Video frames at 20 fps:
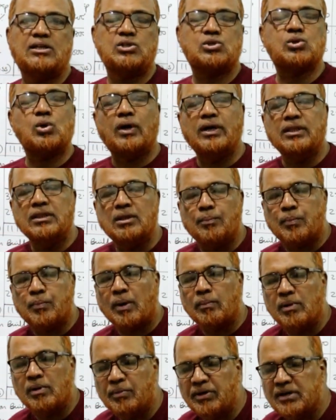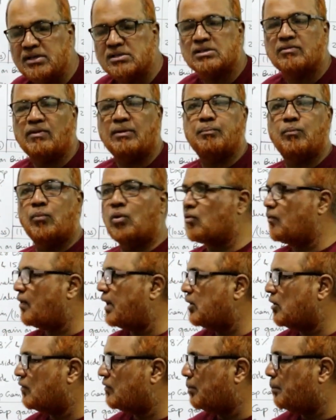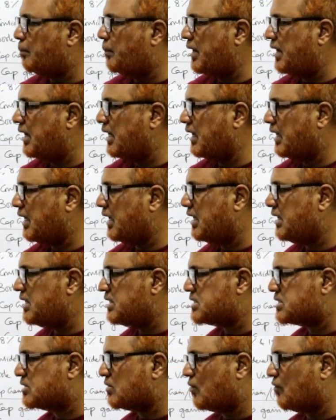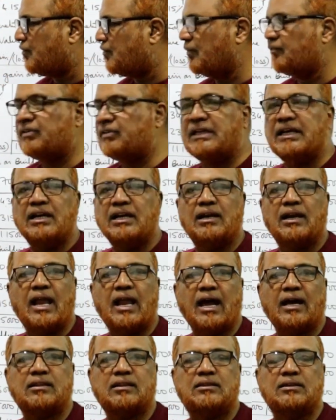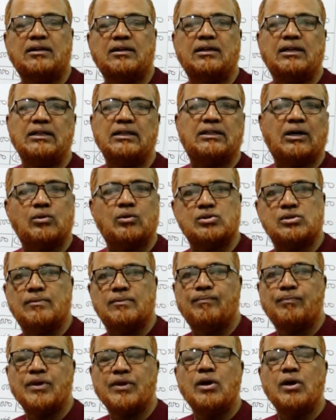so in the problem it is given book value of the building is 15 lakh 30,000.